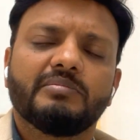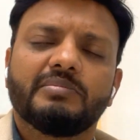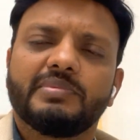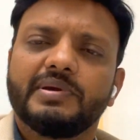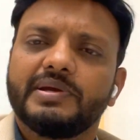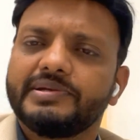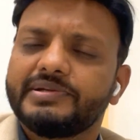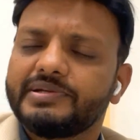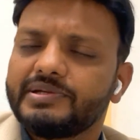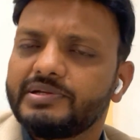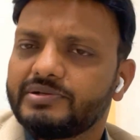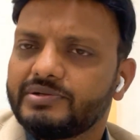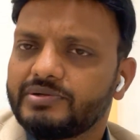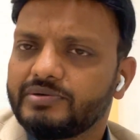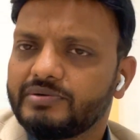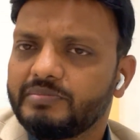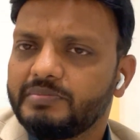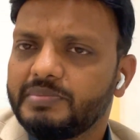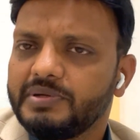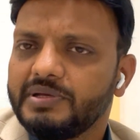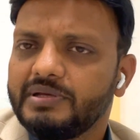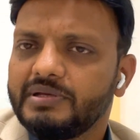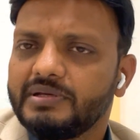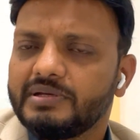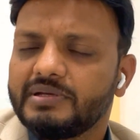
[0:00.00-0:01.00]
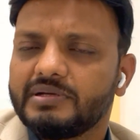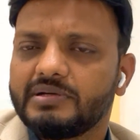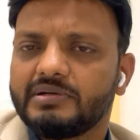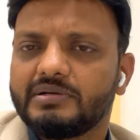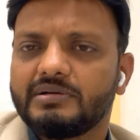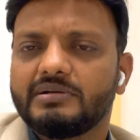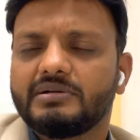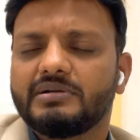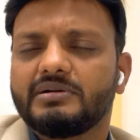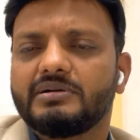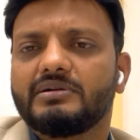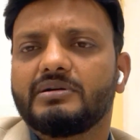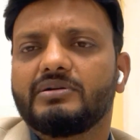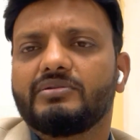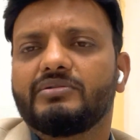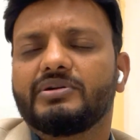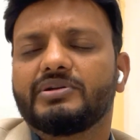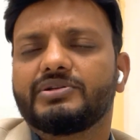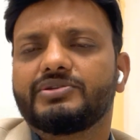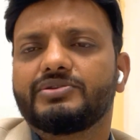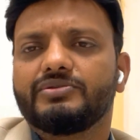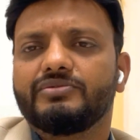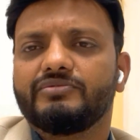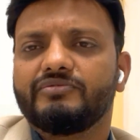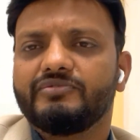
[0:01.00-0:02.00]
patient should
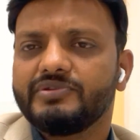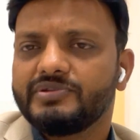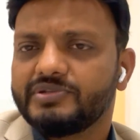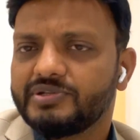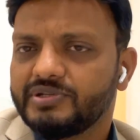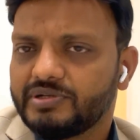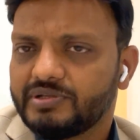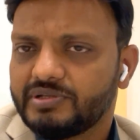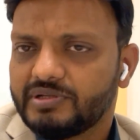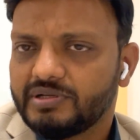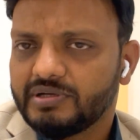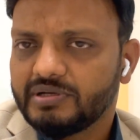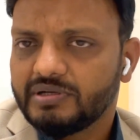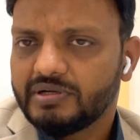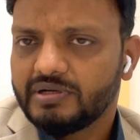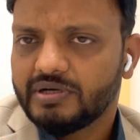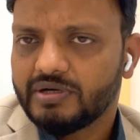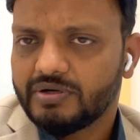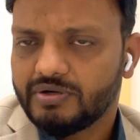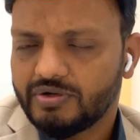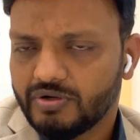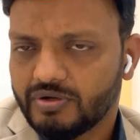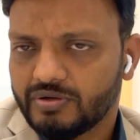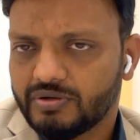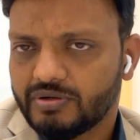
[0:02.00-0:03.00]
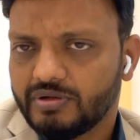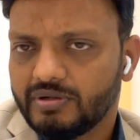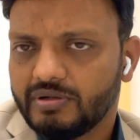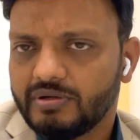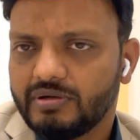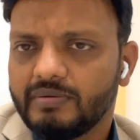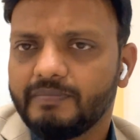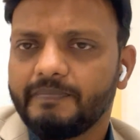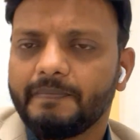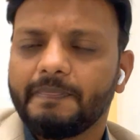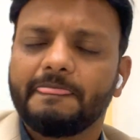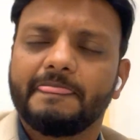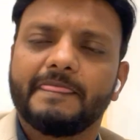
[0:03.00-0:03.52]
visit the doctor